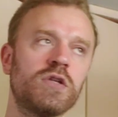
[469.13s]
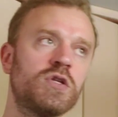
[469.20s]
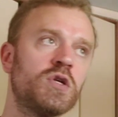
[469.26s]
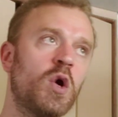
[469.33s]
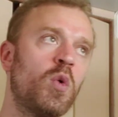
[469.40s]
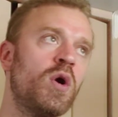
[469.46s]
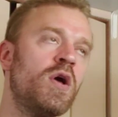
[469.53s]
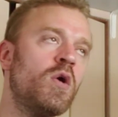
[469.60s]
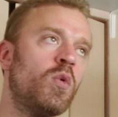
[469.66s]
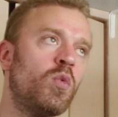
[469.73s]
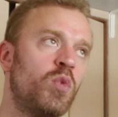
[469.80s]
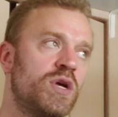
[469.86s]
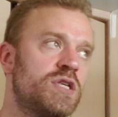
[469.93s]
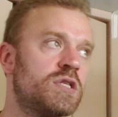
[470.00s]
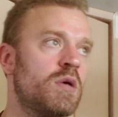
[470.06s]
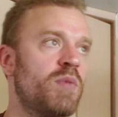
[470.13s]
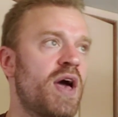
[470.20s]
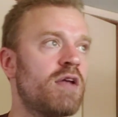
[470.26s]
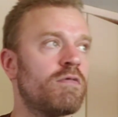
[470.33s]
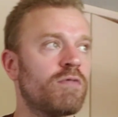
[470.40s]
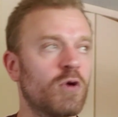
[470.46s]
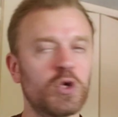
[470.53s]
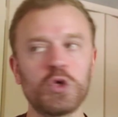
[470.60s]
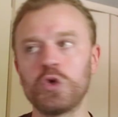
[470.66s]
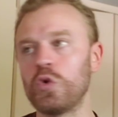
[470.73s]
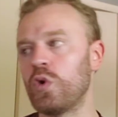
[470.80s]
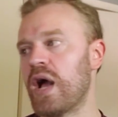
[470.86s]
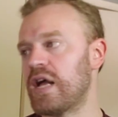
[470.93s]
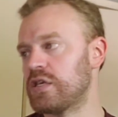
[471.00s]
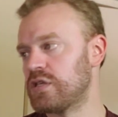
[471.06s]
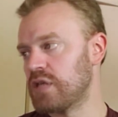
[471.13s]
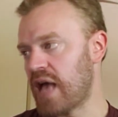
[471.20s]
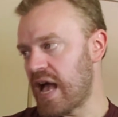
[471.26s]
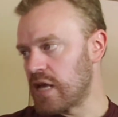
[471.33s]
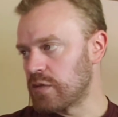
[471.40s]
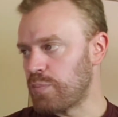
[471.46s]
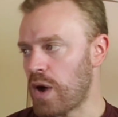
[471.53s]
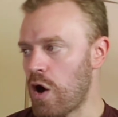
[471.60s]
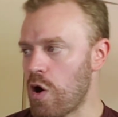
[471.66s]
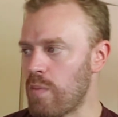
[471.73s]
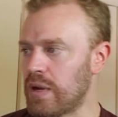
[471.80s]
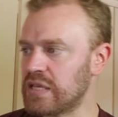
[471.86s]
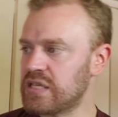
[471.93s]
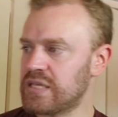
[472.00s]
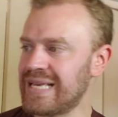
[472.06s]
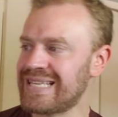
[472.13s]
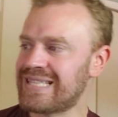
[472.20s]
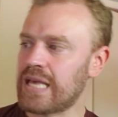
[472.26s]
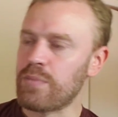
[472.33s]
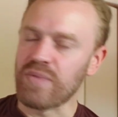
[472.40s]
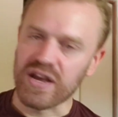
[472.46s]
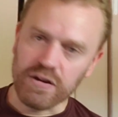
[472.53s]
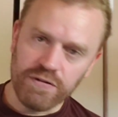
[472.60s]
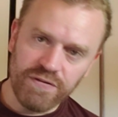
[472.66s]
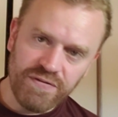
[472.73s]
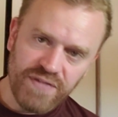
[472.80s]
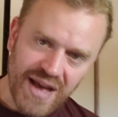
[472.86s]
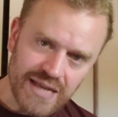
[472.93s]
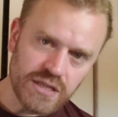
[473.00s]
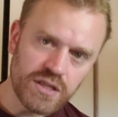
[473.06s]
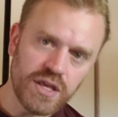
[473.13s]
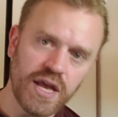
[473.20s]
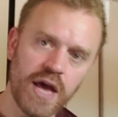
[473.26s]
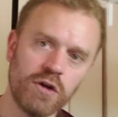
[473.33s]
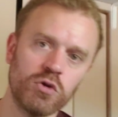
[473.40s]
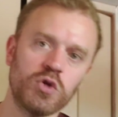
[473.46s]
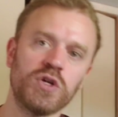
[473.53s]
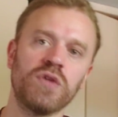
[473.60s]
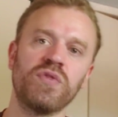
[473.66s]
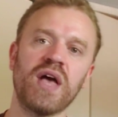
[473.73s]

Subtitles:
So wisdom and virtue, as Palamas says, they manifest the energy.